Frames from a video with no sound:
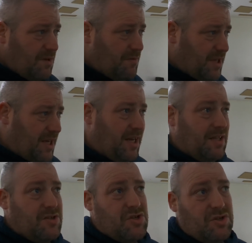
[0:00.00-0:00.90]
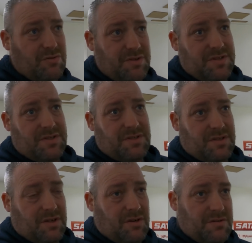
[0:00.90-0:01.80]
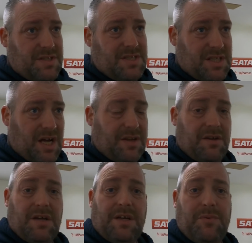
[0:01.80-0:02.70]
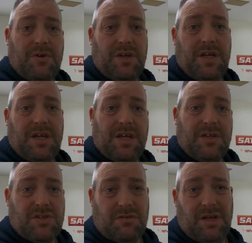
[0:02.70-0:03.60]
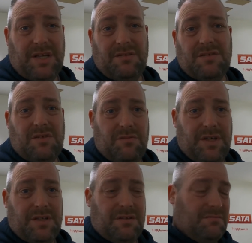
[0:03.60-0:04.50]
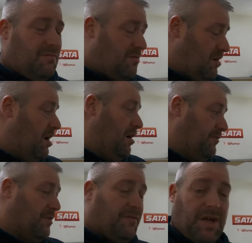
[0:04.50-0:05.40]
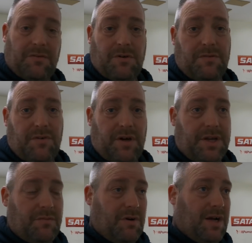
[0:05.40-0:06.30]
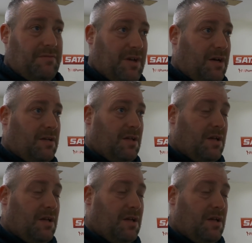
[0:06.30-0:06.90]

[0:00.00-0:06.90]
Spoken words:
But yeah, as soon as the Cosy's done, I can book it in, get a screen sorted after I've done the roof lining and what have you.